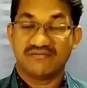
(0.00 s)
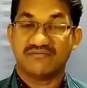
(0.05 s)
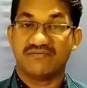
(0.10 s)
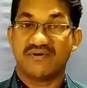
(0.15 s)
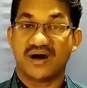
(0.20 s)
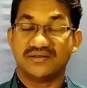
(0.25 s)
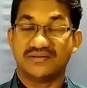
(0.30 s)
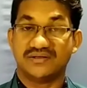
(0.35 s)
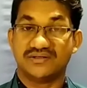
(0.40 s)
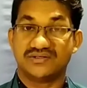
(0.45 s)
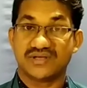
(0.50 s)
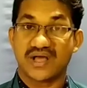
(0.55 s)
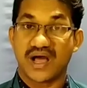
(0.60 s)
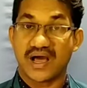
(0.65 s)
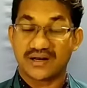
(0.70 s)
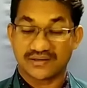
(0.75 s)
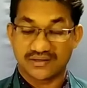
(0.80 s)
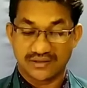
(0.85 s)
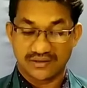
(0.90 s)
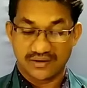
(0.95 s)
father's
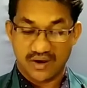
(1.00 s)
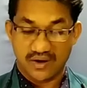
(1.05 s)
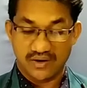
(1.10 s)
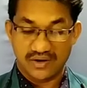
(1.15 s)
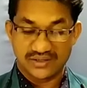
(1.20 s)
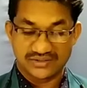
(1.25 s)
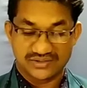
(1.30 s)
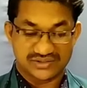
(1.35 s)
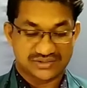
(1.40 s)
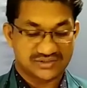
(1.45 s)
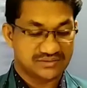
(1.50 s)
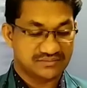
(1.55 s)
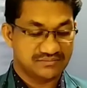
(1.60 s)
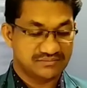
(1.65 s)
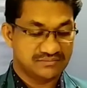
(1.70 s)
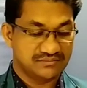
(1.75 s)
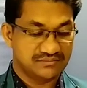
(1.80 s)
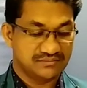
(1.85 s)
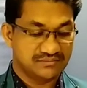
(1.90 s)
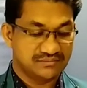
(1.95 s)

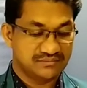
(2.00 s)
alcoholism